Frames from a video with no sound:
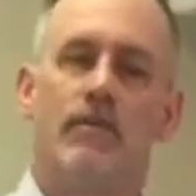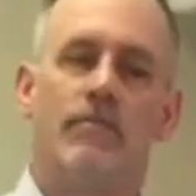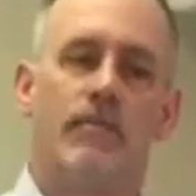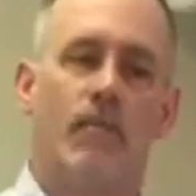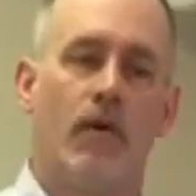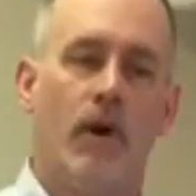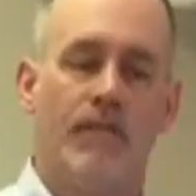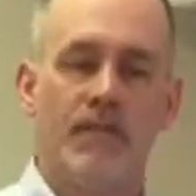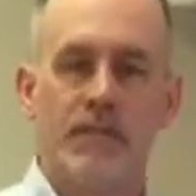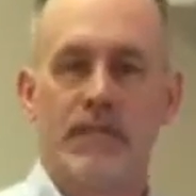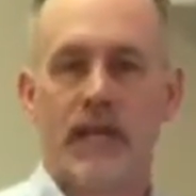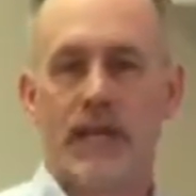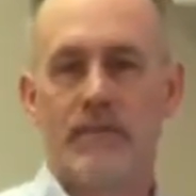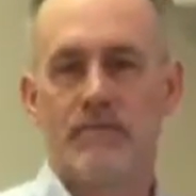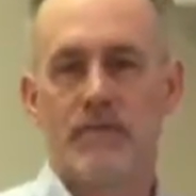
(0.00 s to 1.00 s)

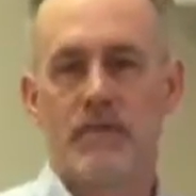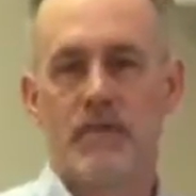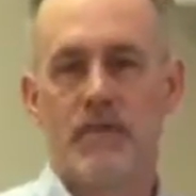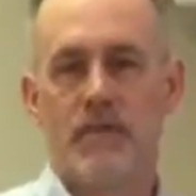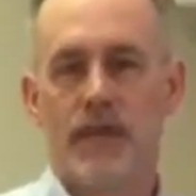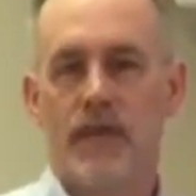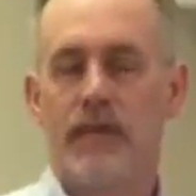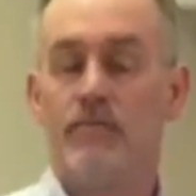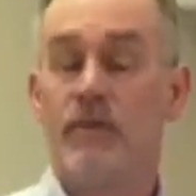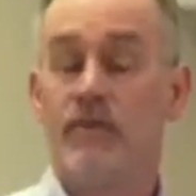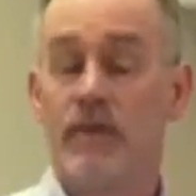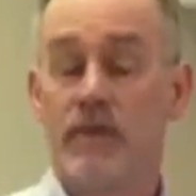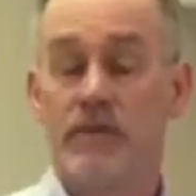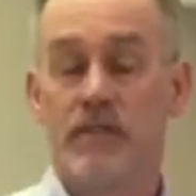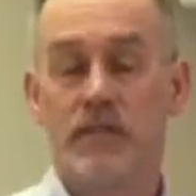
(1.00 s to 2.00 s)
Oftentimes, they can be
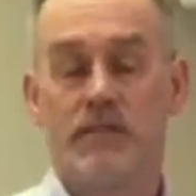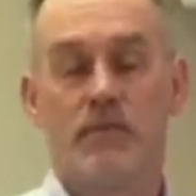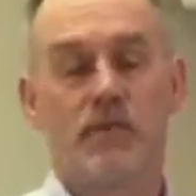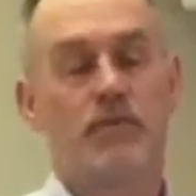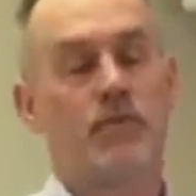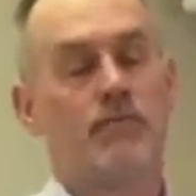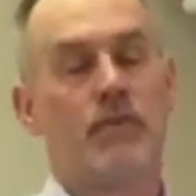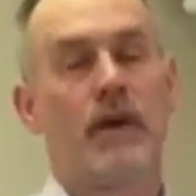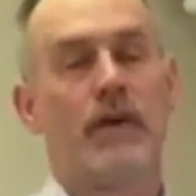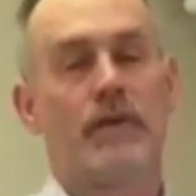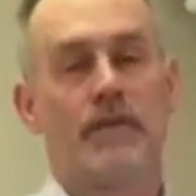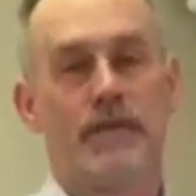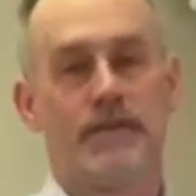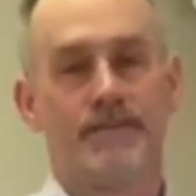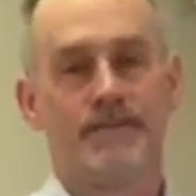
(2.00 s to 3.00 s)
very similar to a migraine.